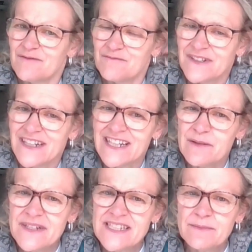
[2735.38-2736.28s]
really
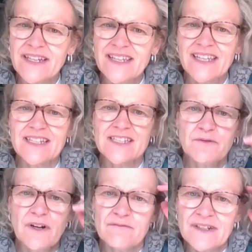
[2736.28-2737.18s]
miss my kids
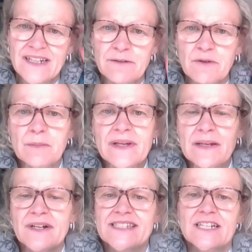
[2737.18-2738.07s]
or I really want to beat
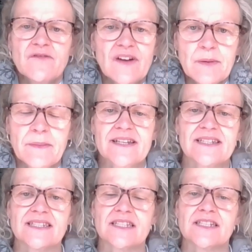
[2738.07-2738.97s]
myself up about
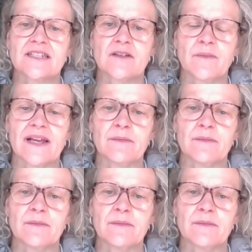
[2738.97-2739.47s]
decisions I've made.